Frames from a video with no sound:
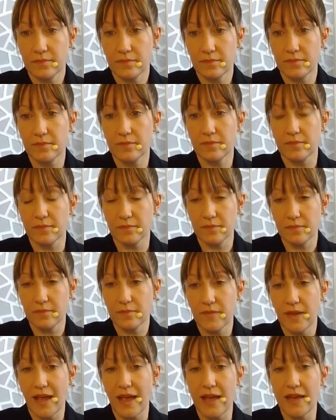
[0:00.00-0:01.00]
Mm-hmm.
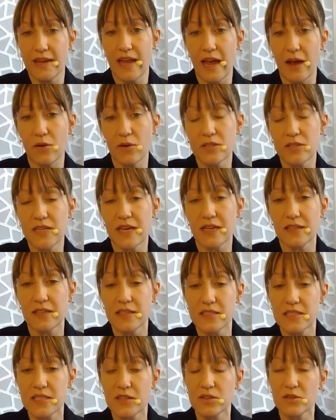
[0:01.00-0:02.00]
And how exactly
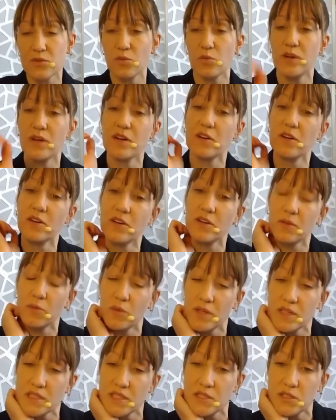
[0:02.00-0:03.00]
is
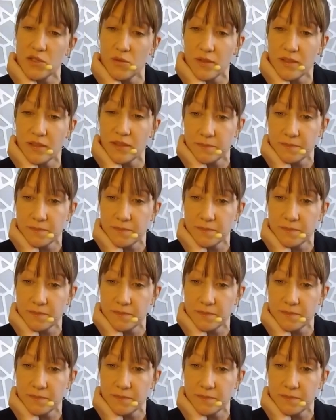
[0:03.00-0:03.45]
what is he doing?